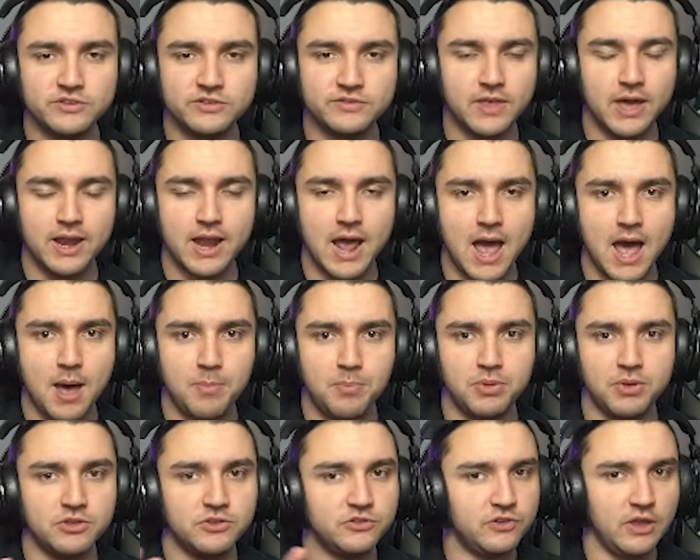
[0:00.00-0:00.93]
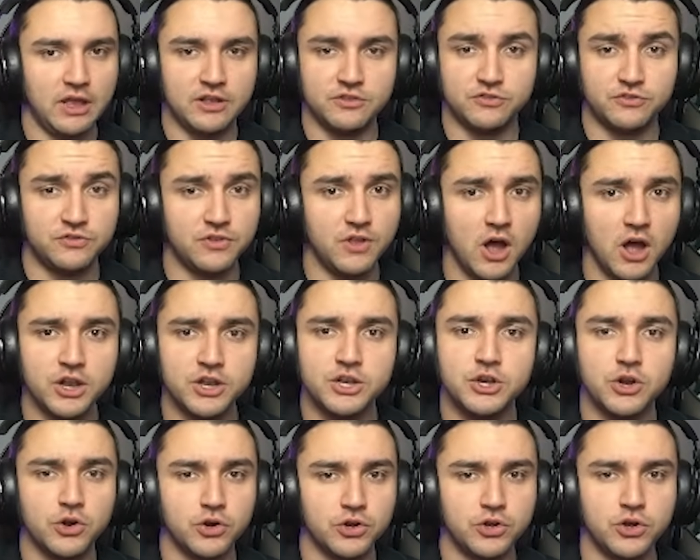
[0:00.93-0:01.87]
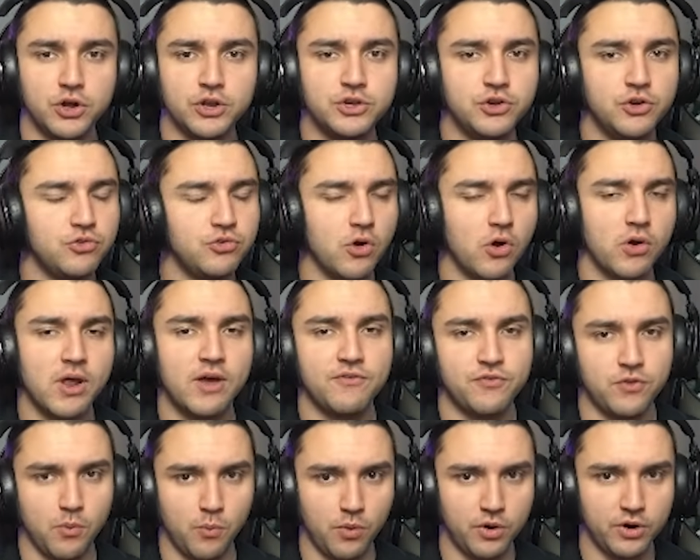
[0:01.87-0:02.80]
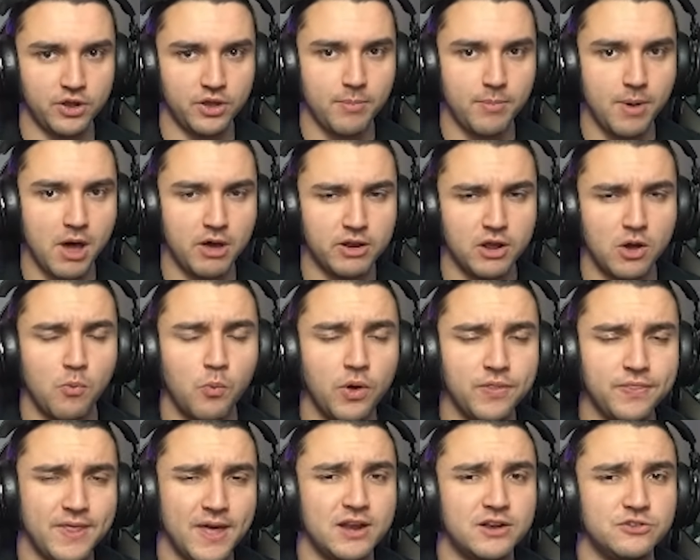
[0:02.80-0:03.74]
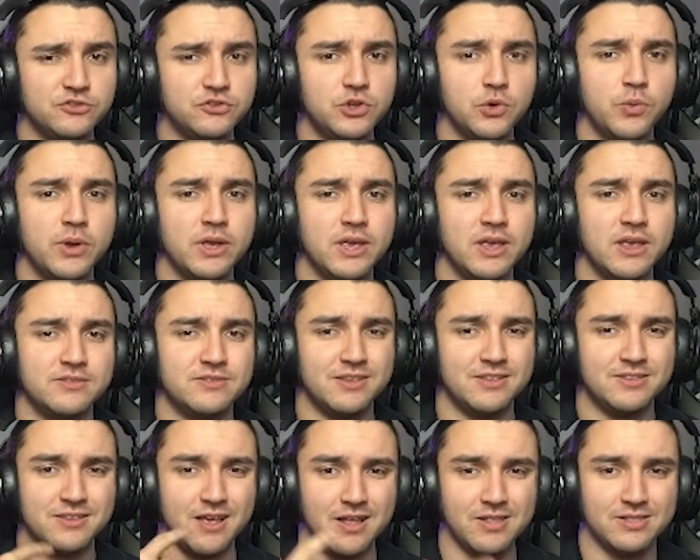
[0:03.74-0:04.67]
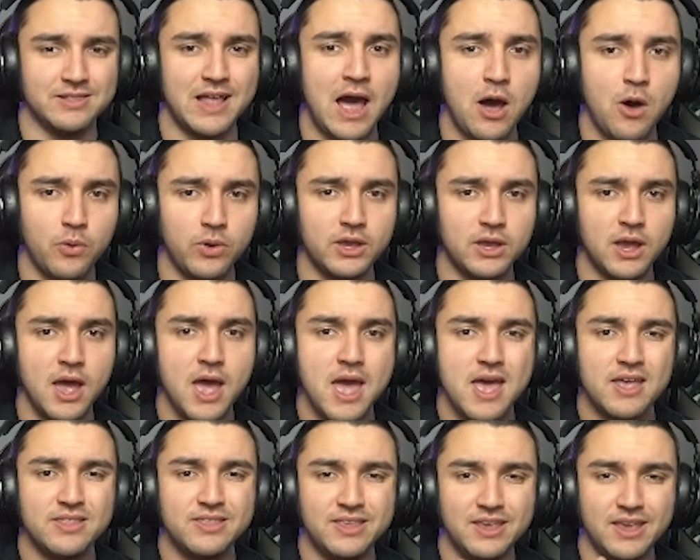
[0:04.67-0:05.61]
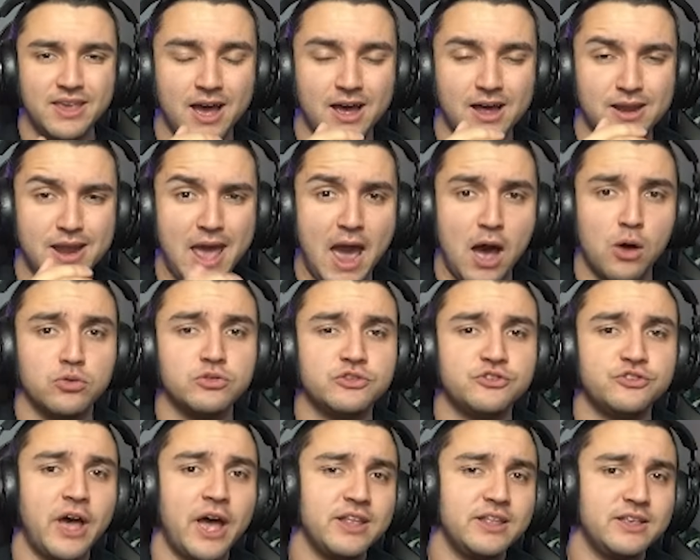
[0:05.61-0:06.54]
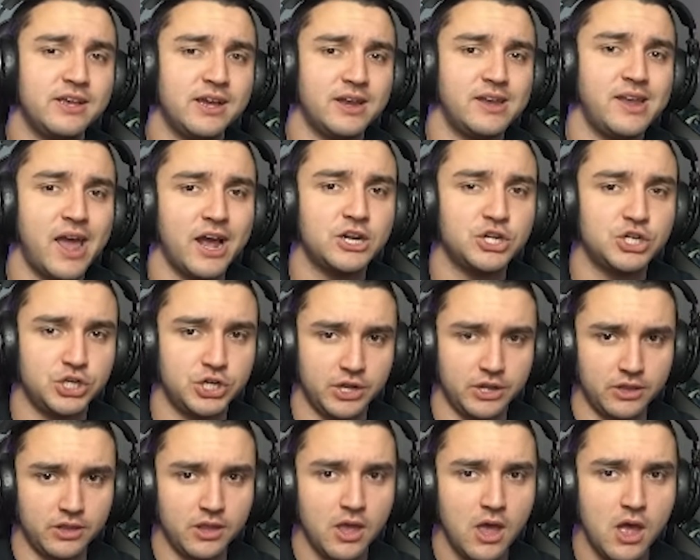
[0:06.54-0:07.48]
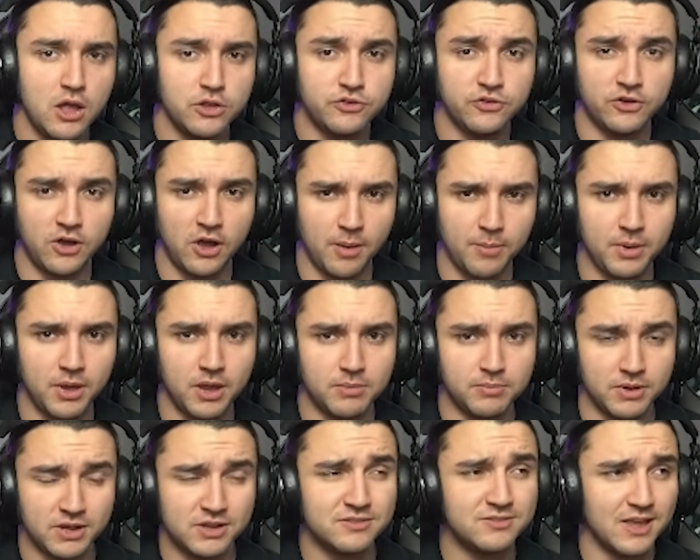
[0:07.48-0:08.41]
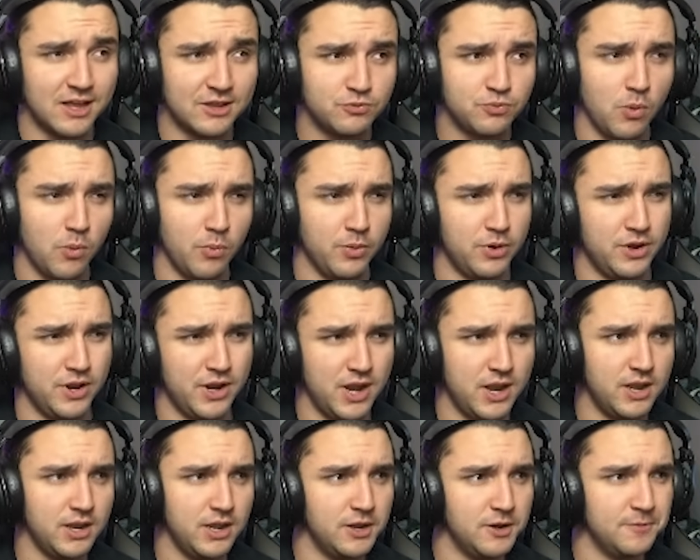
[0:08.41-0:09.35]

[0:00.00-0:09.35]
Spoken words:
once that happens, it's done. You're good. You don't have to worry about it. What that is doing is it's allowing an outside connection to come in, because that's what we're going to